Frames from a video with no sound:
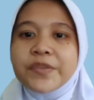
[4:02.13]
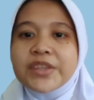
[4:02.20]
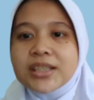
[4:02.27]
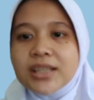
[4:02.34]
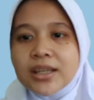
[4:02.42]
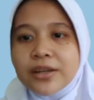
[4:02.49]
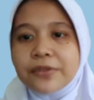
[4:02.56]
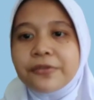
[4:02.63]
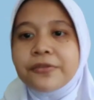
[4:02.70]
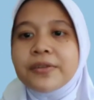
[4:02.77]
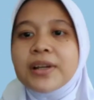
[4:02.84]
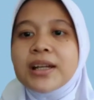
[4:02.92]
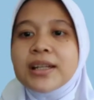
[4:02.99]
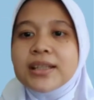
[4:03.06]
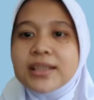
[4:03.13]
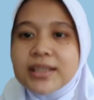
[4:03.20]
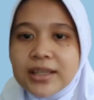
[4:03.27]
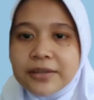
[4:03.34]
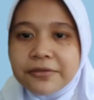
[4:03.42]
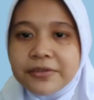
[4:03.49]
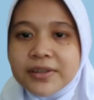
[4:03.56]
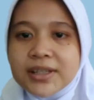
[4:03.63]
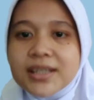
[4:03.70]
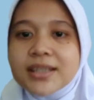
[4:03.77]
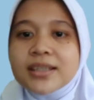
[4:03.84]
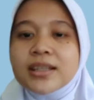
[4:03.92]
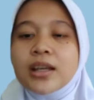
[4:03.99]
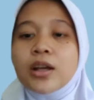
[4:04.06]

thief thieves,